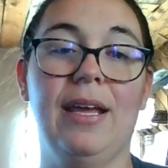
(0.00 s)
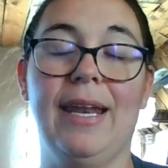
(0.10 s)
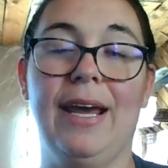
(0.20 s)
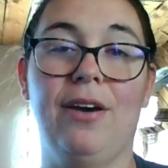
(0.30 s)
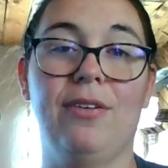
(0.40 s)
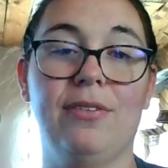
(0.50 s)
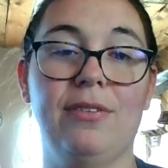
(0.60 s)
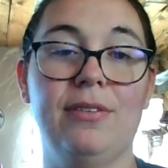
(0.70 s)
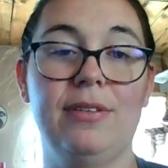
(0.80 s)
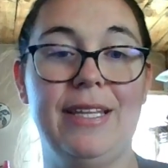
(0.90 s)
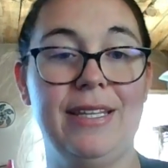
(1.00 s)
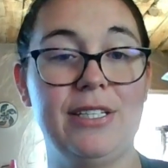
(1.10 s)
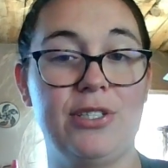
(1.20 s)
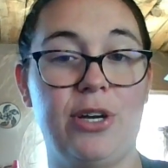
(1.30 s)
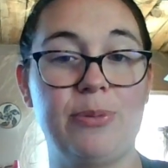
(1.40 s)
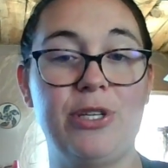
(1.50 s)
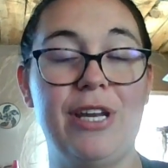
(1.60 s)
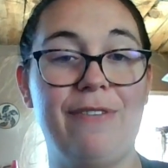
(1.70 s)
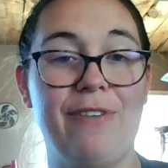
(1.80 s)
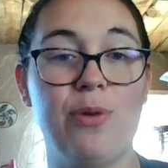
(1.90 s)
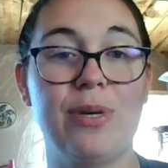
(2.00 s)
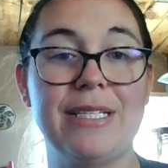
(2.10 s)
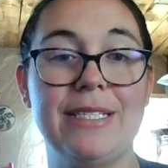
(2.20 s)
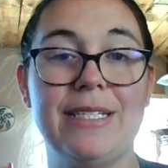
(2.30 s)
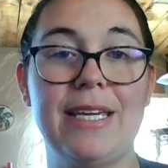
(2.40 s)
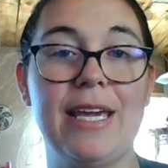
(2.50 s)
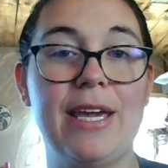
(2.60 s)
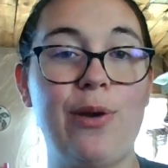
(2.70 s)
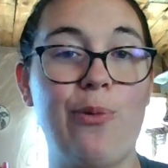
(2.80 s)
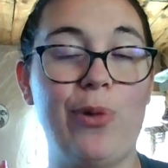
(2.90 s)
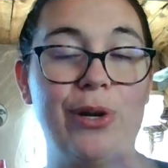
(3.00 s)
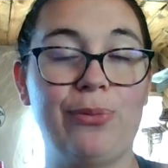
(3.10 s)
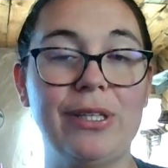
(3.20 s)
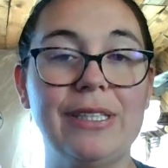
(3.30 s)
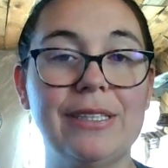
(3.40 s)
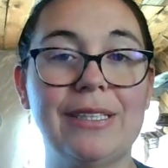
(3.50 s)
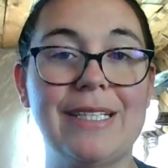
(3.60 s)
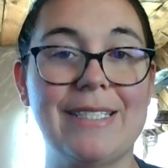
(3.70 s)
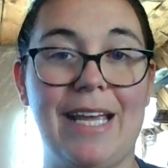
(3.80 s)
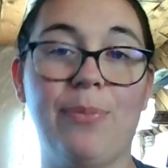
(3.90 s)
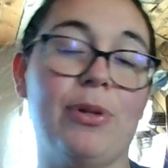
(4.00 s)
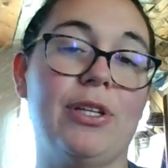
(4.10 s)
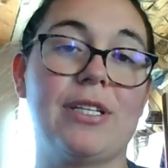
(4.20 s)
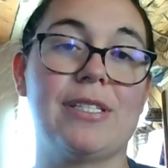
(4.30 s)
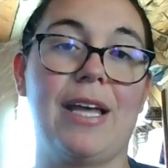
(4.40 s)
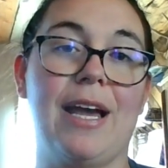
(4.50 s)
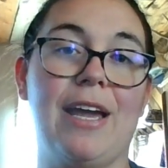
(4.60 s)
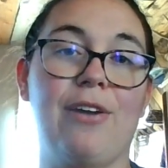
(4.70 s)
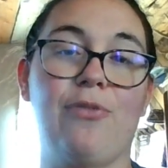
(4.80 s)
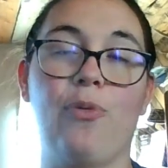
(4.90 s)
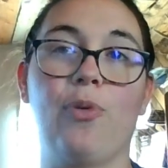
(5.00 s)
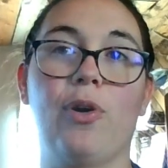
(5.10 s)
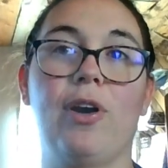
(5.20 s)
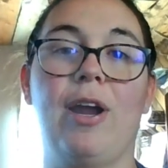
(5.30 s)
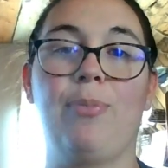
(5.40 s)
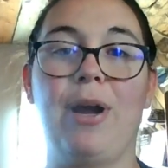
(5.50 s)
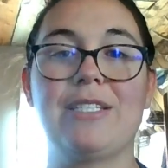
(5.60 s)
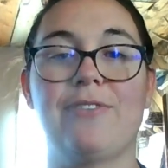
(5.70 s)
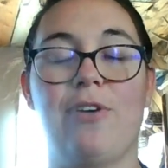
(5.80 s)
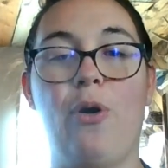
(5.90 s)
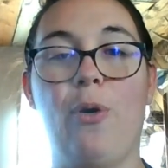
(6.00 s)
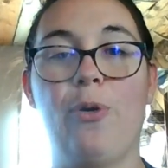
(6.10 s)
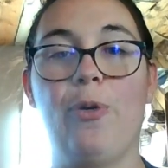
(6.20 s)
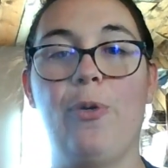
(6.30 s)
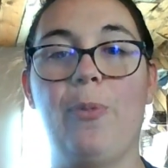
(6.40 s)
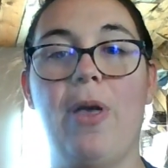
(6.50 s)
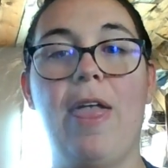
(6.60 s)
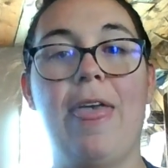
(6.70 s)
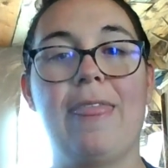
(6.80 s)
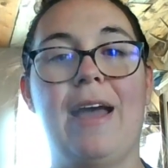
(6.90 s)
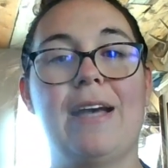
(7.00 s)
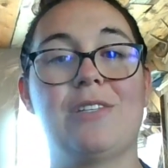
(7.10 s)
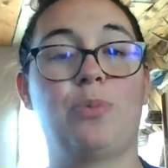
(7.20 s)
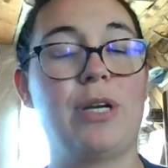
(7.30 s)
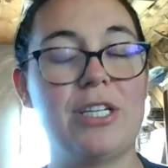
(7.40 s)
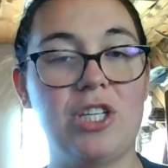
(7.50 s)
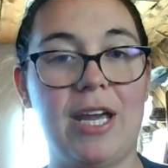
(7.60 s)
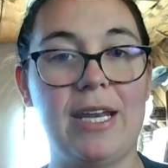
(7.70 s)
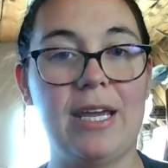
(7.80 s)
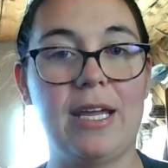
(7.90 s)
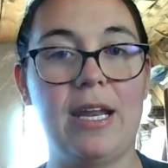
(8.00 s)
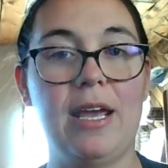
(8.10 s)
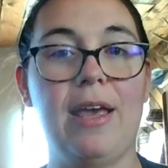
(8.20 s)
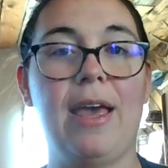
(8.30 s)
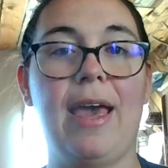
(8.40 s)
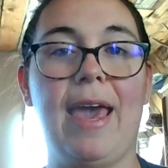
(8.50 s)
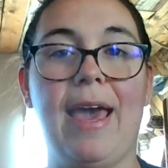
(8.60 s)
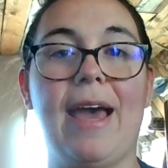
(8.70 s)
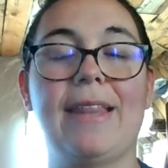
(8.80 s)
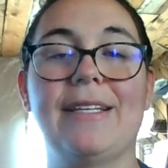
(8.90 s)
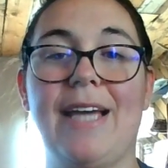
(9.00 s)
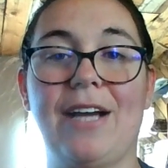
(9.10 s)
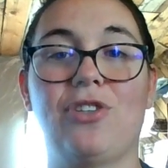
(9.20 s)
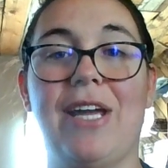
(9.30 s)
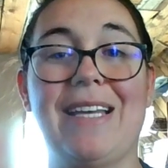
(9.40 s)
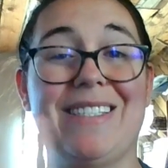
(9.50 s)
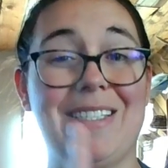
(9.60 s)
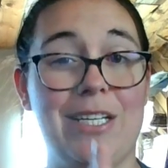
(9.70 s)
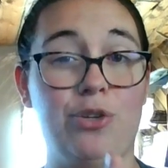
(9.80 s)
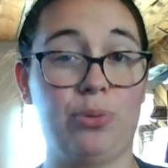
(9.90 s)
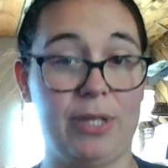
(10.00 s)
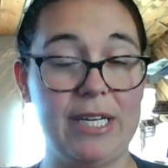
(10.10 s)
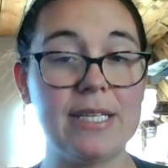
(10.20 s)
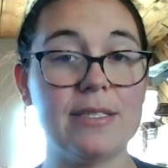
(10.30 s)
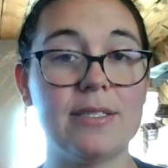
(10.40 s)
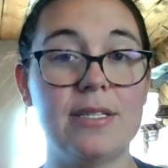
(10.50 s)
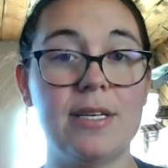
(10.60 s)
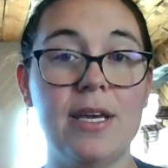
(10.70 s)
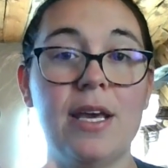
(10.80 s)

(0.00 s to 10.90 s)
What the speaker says: Now, in the description, if you want to see what a real example looks like for a price of a home that has appreciated and the tax rate has decreased,